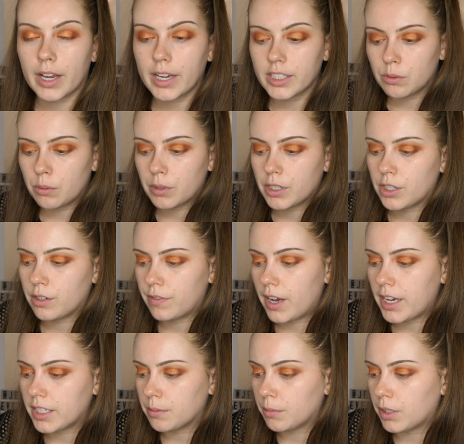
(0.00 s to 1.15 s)
Okay, so what I'm going to do
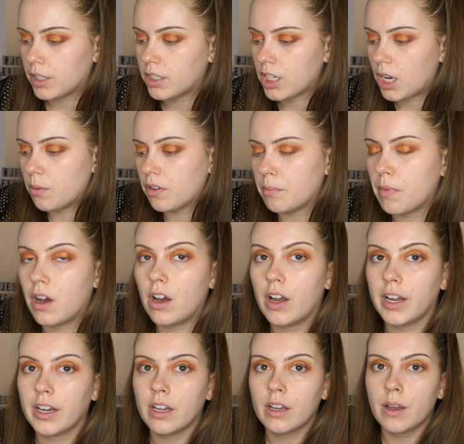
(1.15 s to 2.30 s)
first, I'm going to start with
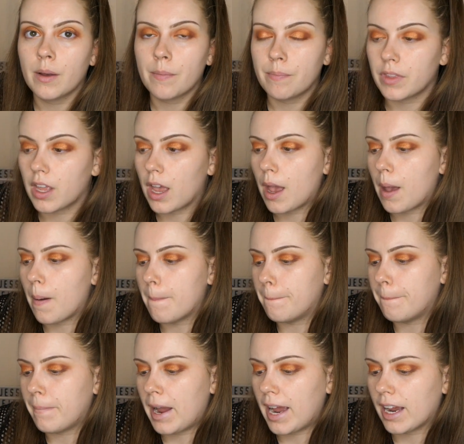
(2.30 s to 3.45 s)
my
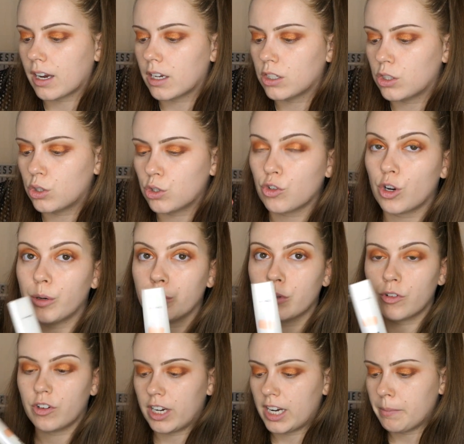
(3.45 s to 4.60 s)
MAC Strobe
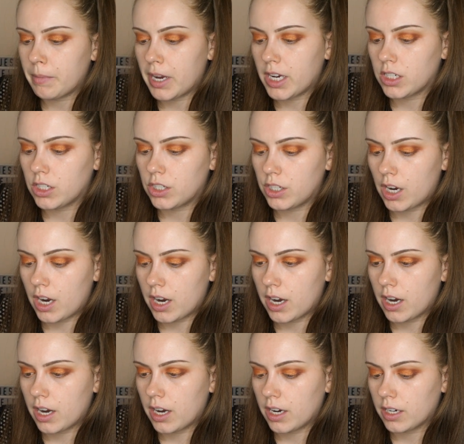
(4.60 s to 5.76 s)
Cream in
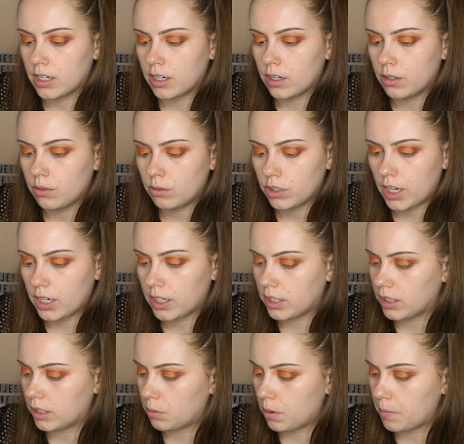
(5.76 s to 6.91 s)
shade, what shade
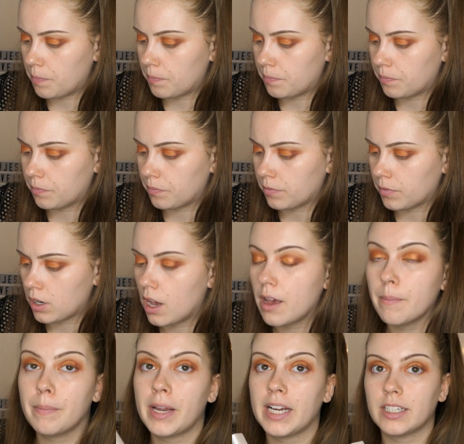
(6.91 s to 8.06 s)
is this one?
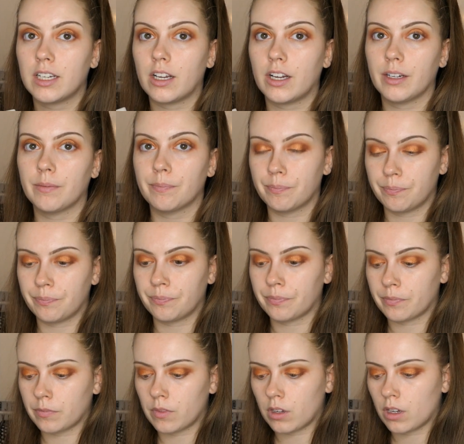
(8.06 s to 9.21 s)
Peach Light.
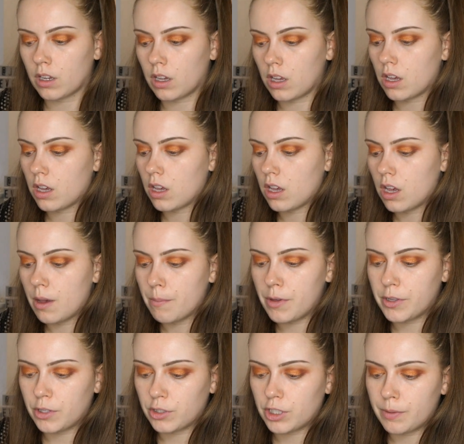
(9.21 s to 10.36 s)
Put
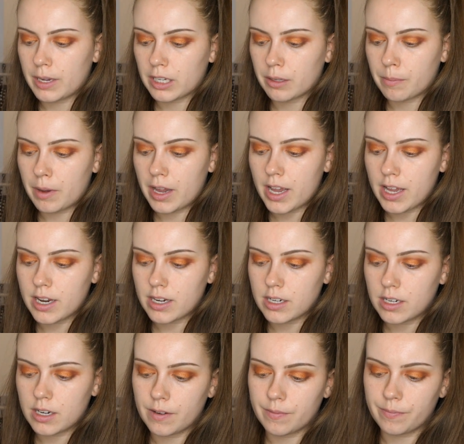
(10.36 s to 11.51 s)
this onto the back of my
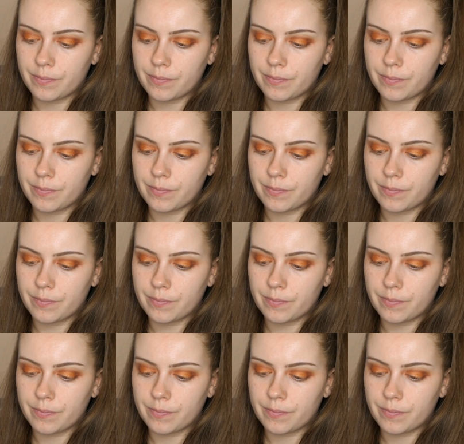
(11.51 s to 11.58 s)
hand.